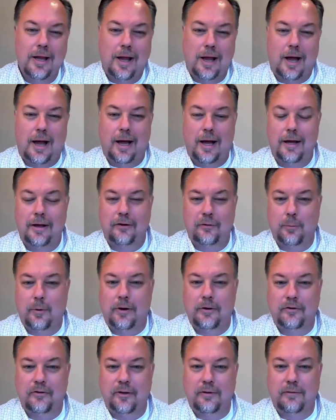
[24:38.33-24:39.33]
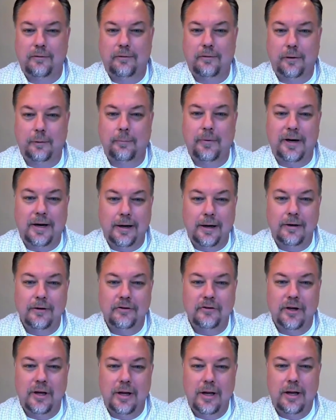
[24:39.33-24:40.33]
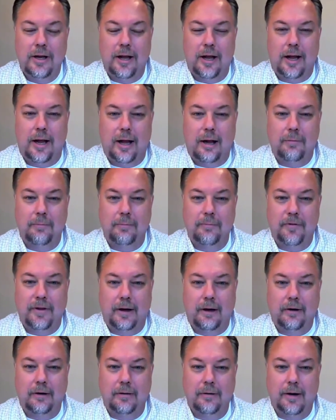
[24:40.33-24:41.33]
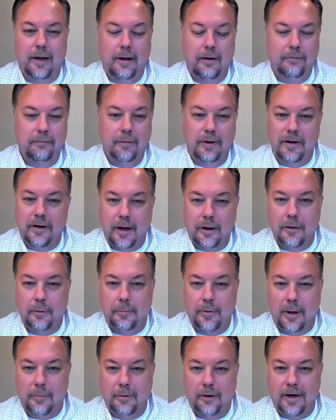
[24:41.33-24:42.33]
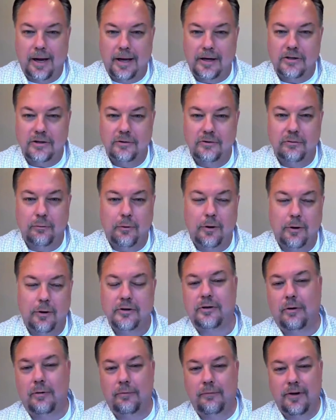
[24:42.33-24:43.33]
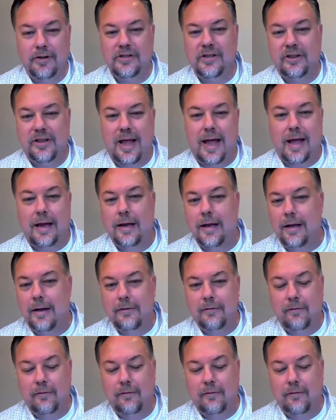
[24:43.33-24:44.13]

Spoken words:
as well as some of her peers that are written other publications for us. So visit that.